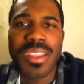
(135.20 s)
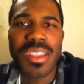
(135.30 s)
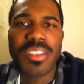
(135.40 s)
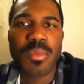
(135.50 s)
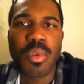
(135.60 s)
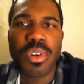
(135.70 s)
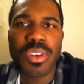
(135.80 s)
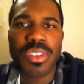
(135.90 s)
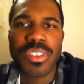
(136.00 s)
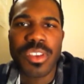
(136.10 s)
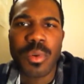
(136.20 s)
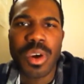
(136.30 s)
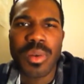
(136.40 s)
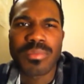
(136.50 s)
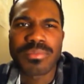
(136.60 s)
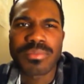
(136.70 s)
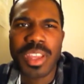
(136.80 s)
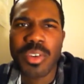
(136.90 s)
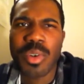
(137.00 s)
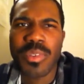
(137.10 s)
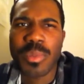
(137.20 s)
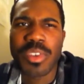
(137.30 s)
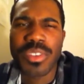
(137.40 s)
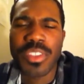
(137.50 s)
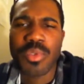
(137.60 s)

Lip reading: It's more so. I don't know if I'm using